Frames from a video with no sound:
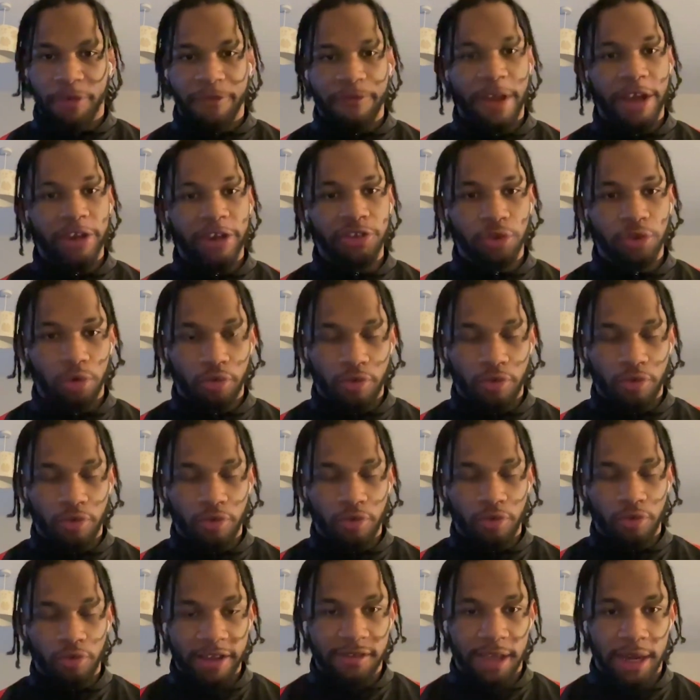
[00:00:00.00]
professional
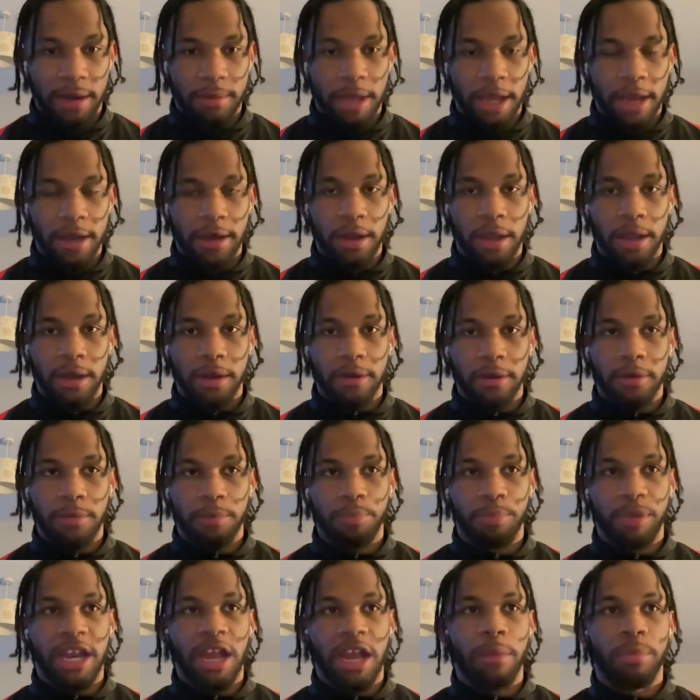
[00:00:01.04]
wrestling,
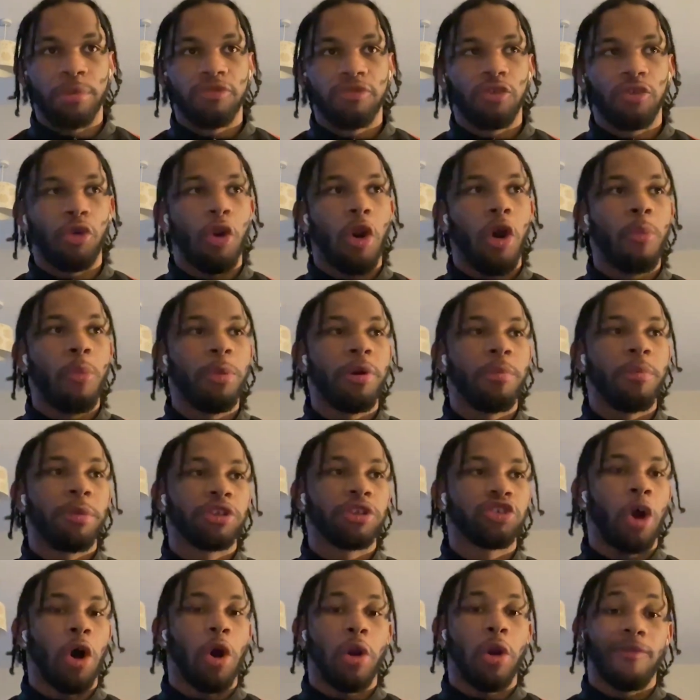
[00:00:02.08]
and being able to grow up and
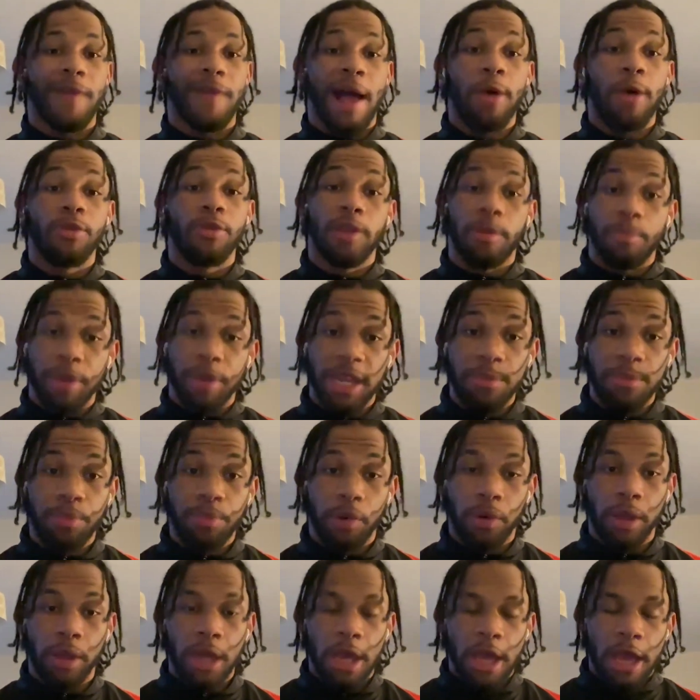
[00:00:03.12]
mature around the
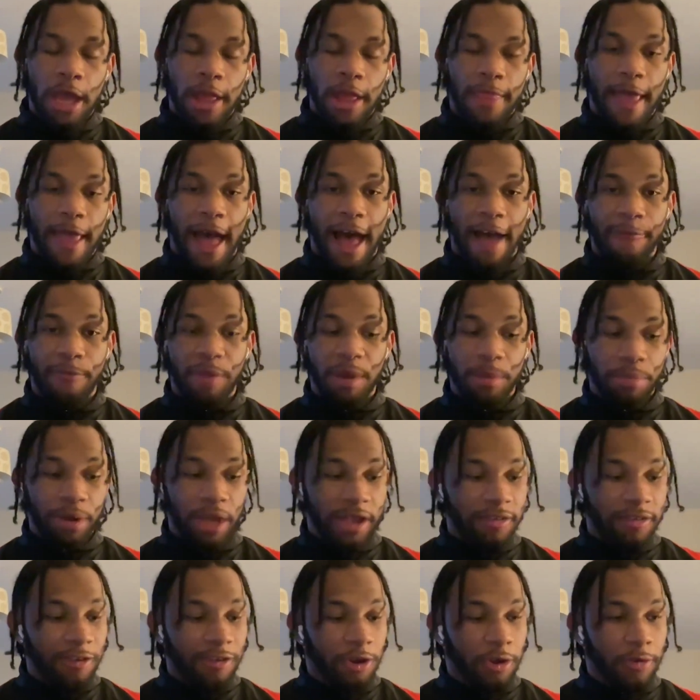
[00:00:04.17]
people that I've been
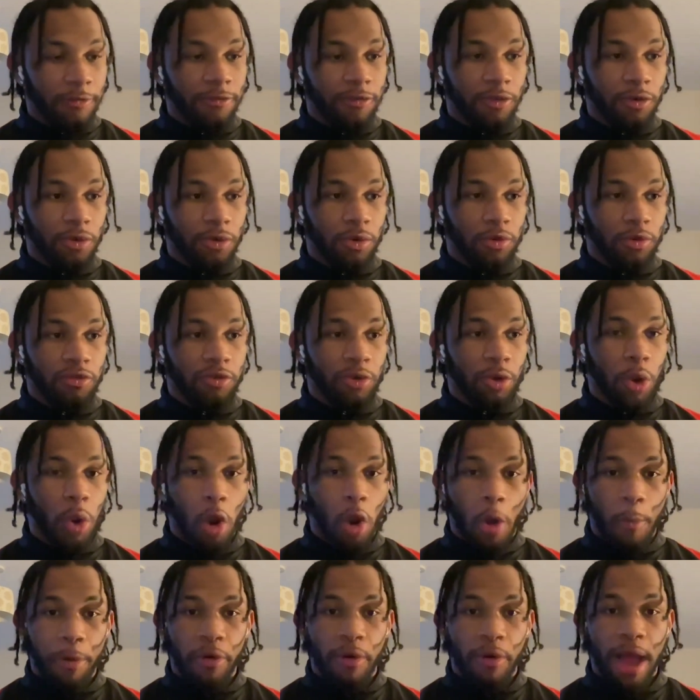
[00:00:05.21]
blessed enough to
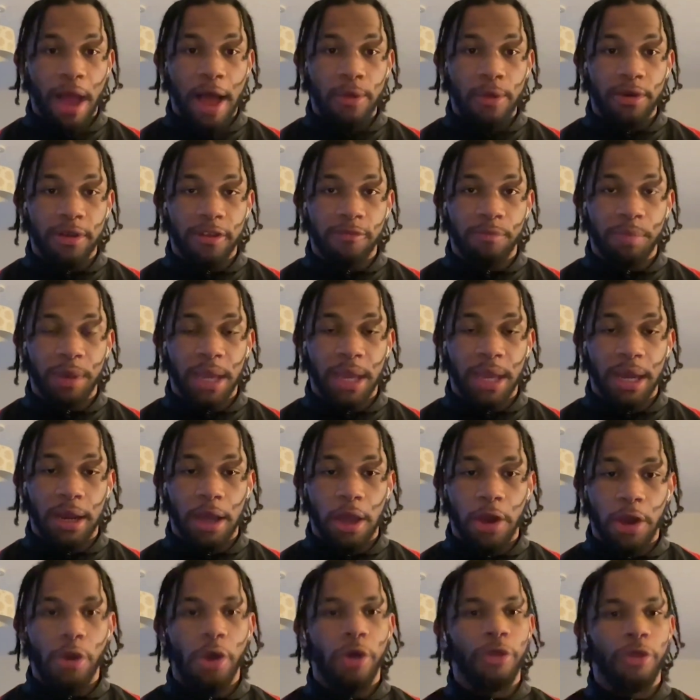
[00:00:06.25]
grow up around has been
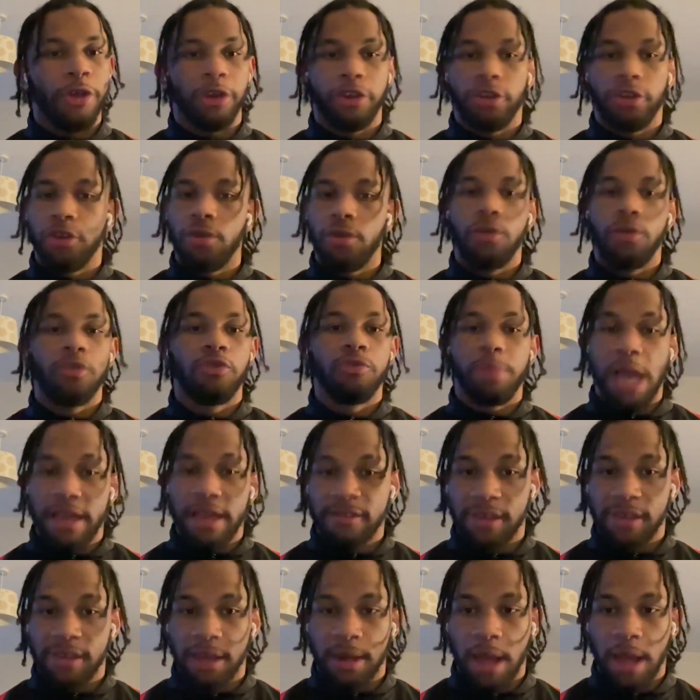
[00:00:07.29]
another huge
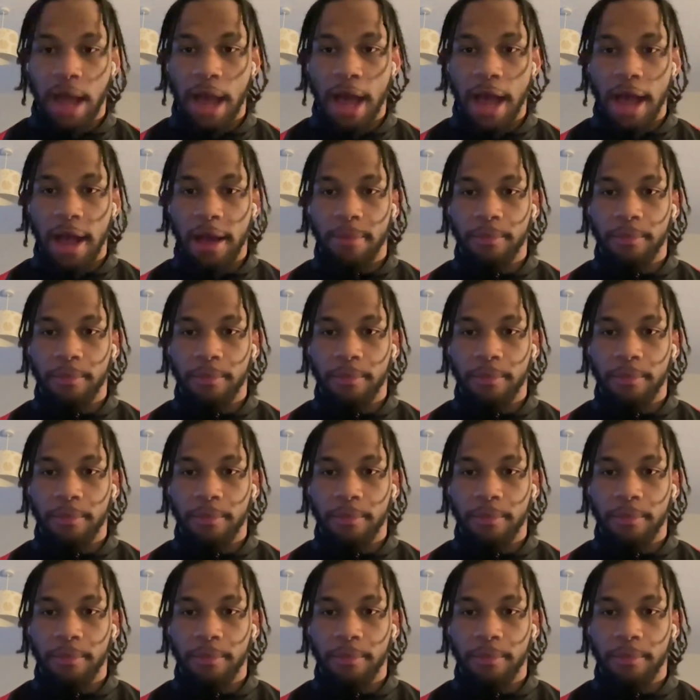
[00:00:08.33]
blessing.